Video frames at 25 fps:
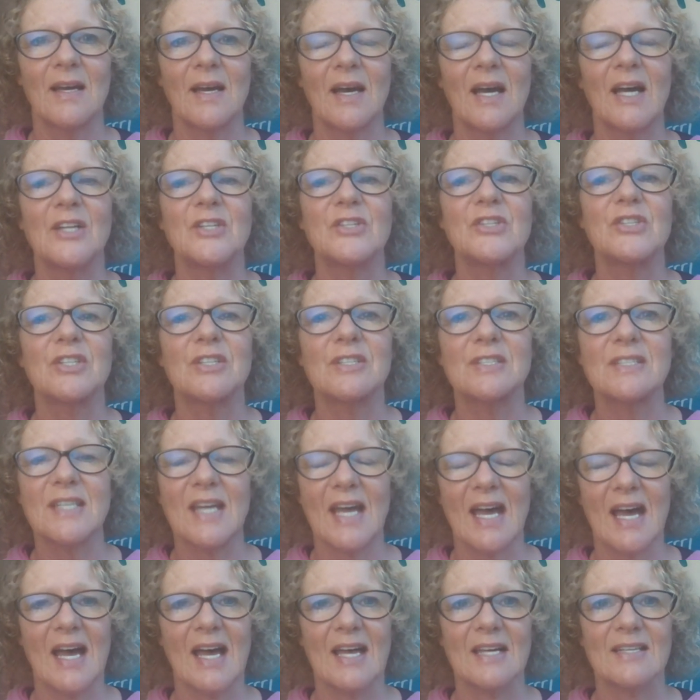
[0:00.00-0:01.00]
I just
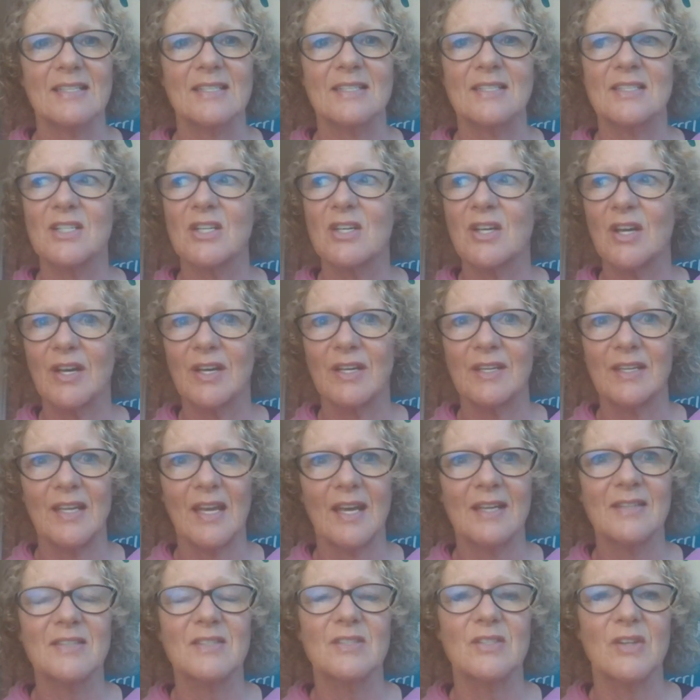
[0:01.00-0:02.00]
asked a
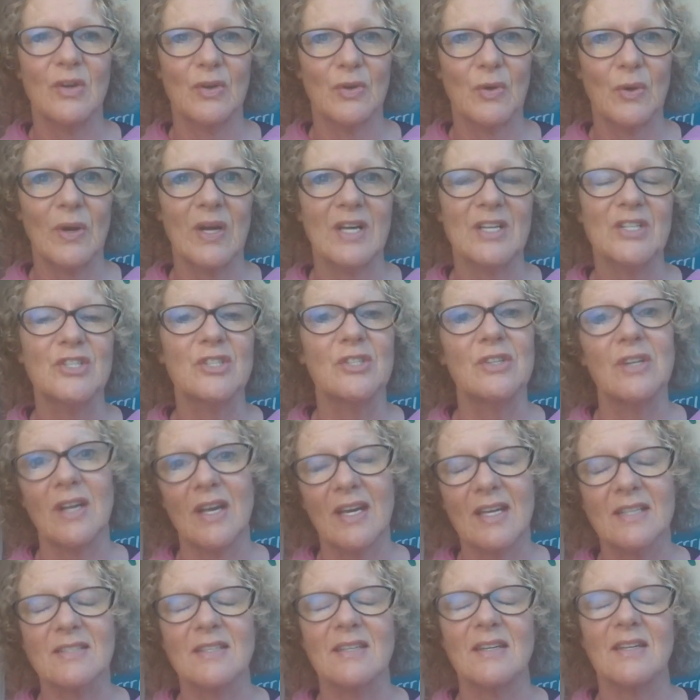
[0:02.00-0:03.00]
yes no question
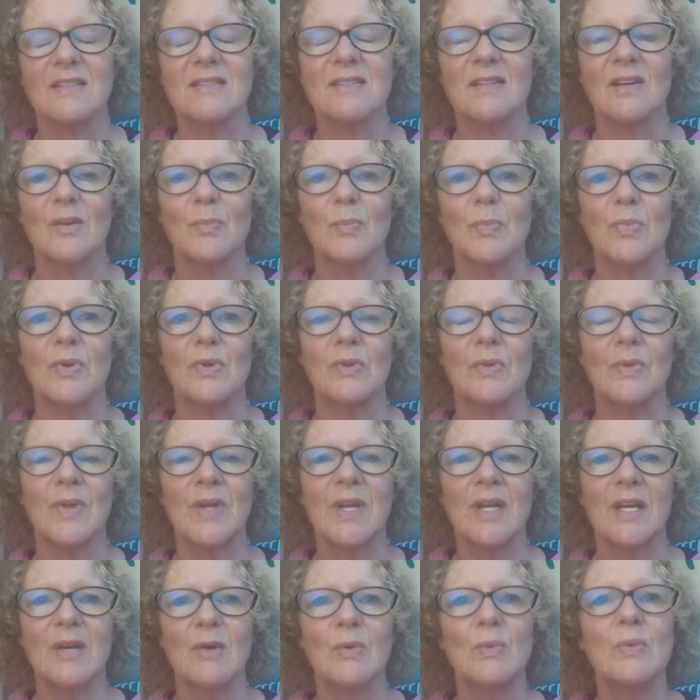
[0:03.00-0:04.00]
as an example,
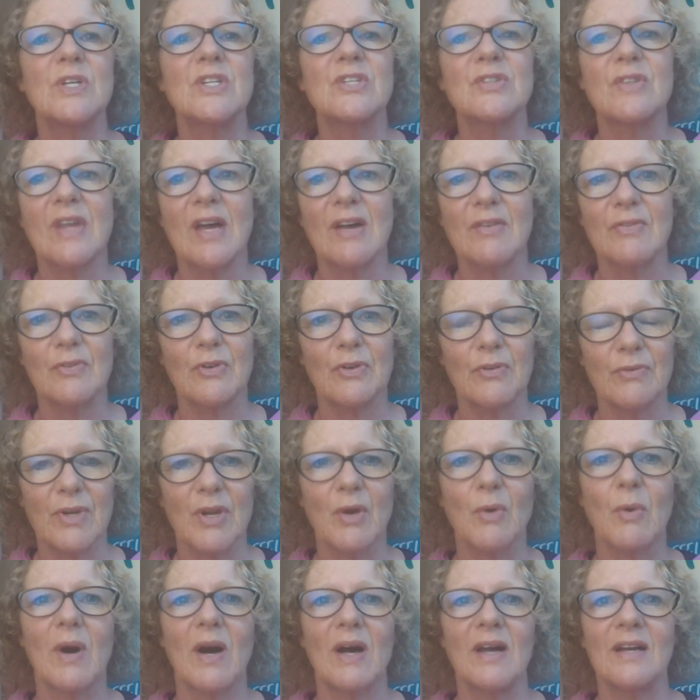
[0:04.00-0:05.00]
which therefore
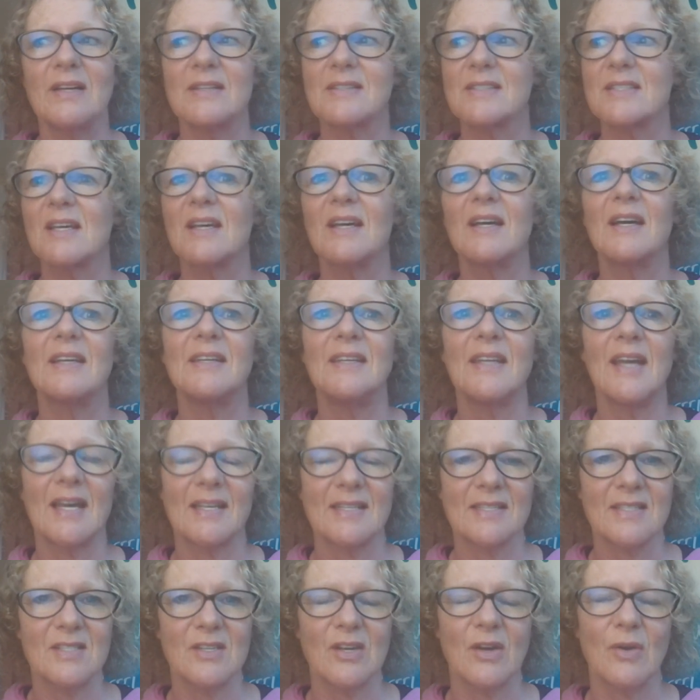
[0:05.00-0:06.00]
requires a
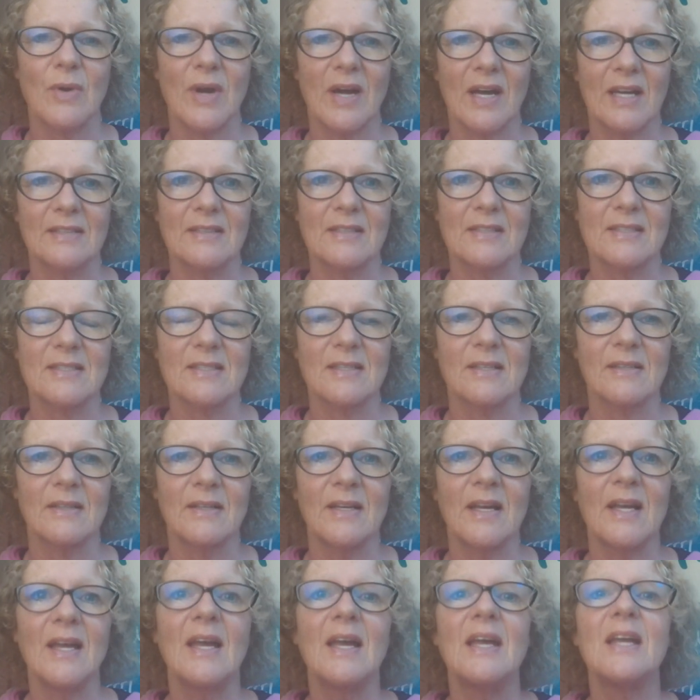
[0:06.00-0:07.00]
yes no answer.
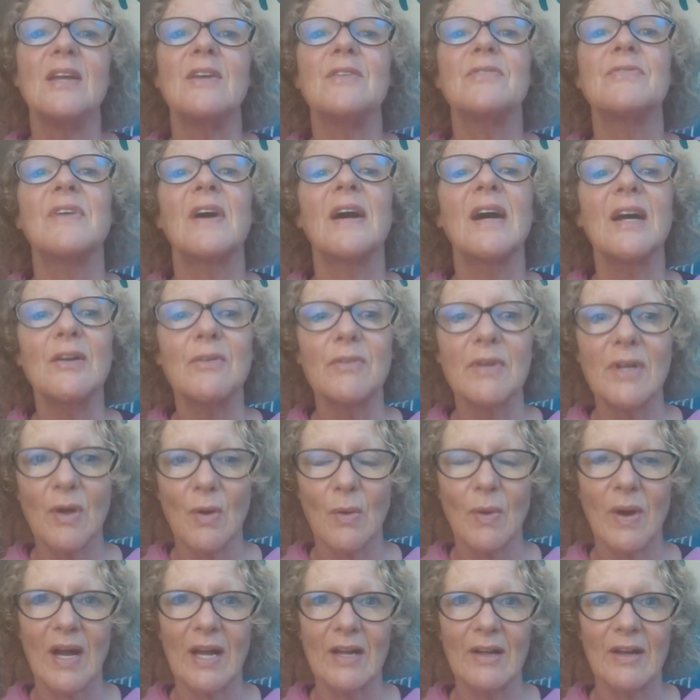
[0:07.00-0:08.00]
If I
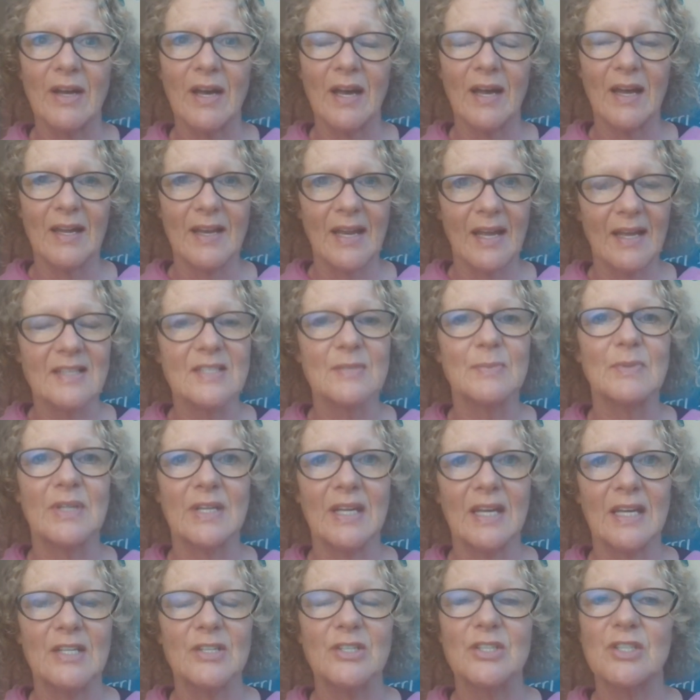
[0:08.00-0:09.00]
require an
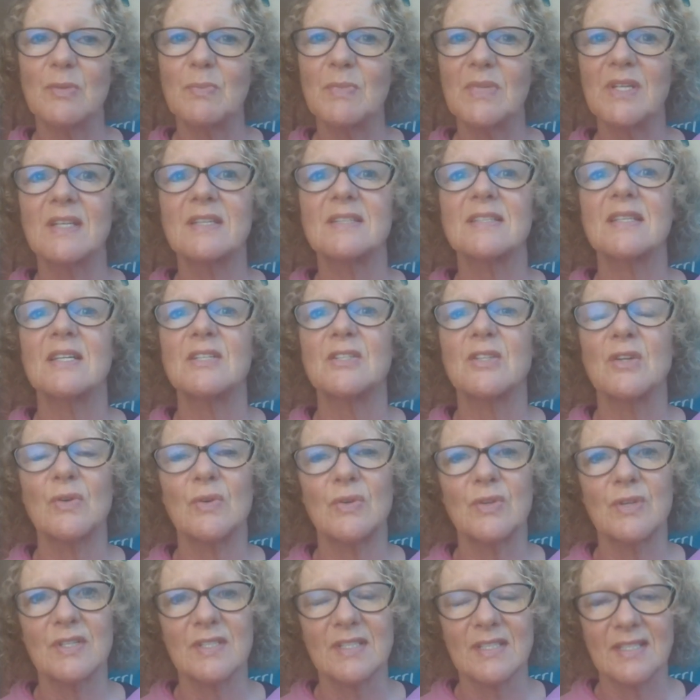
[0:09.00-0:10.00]
explanation because I don't
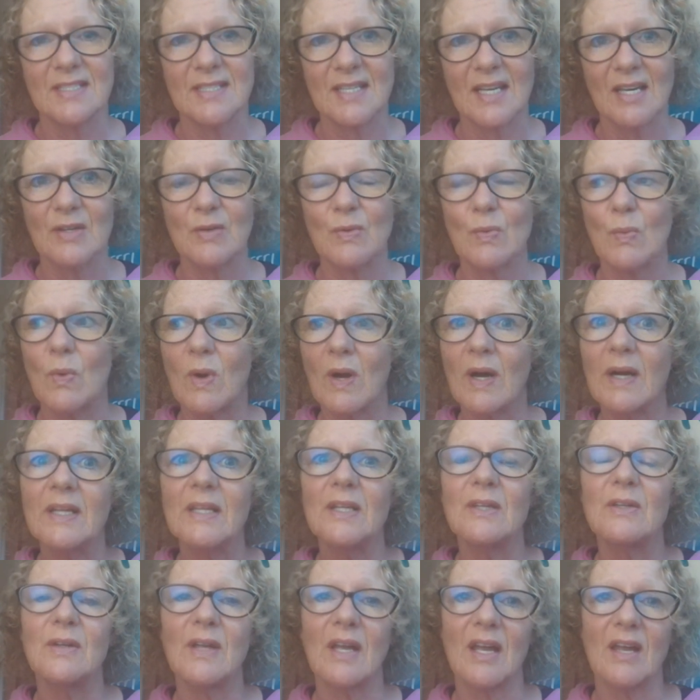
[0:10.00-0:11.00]
understand why
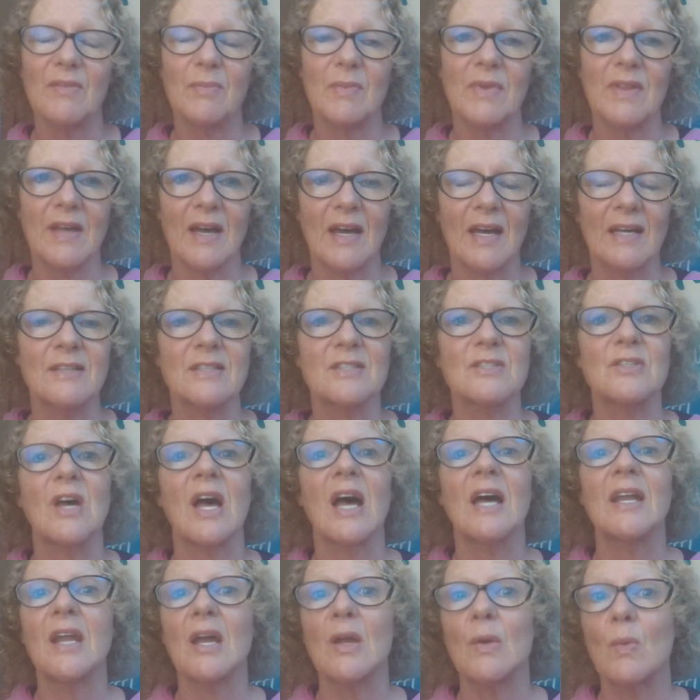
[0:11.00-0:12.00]
you gave me that answer
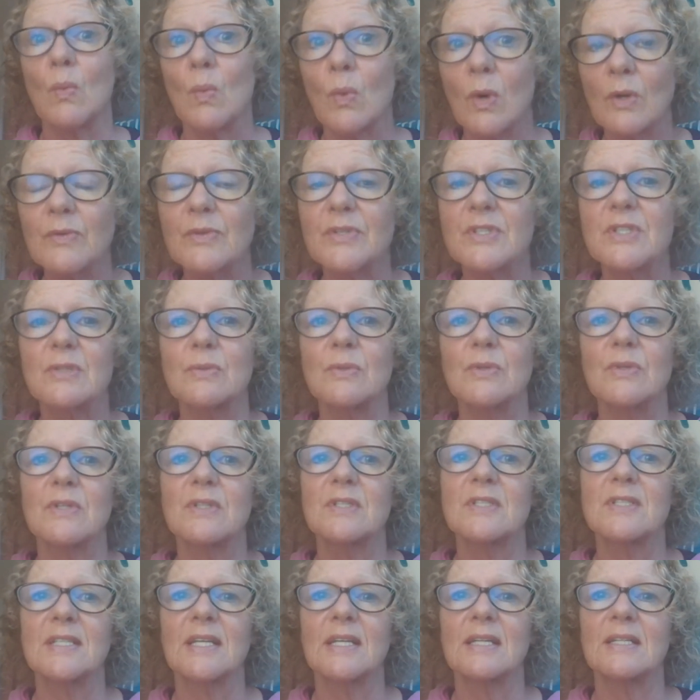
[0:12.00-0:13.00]
and I want to
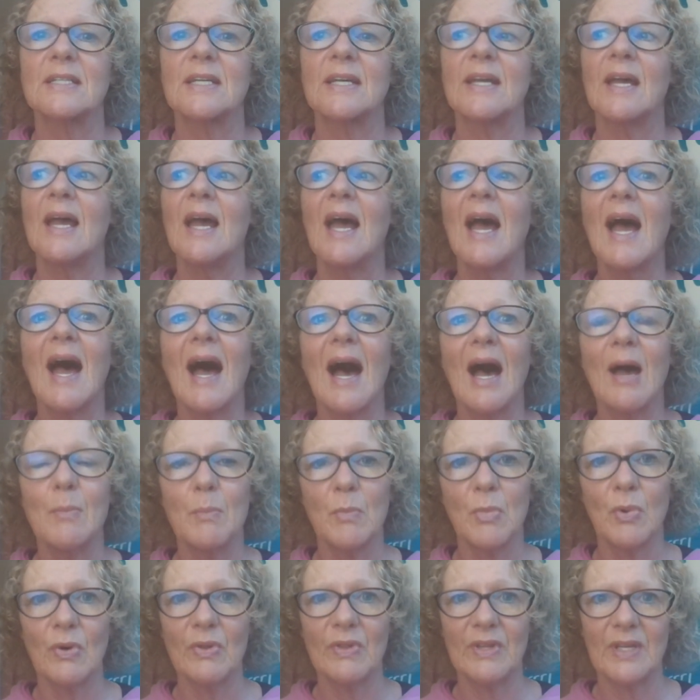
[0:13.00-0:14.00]
understand it, I'm
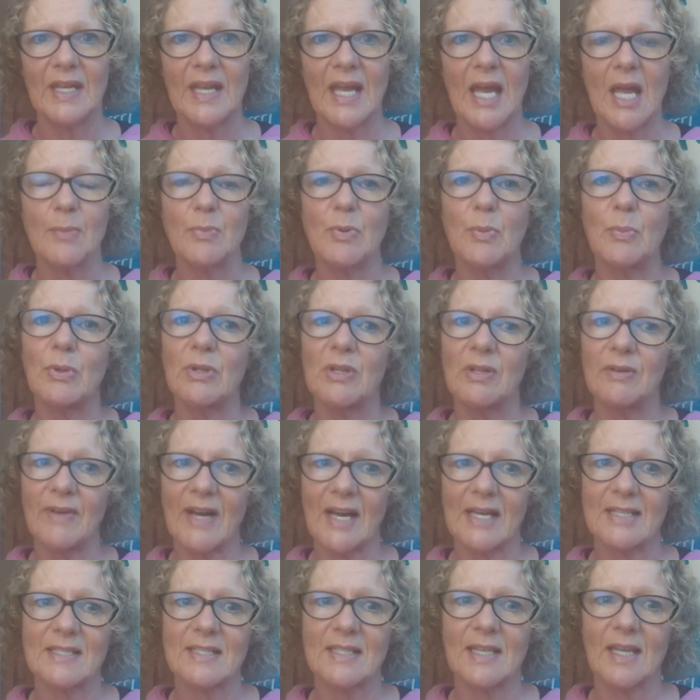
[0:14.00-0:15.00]
more than capable of
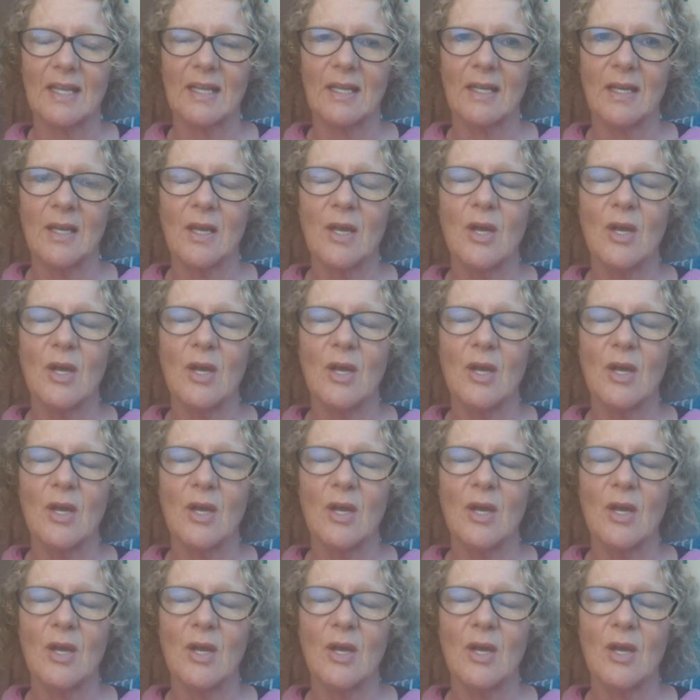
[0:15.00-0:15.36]
asking.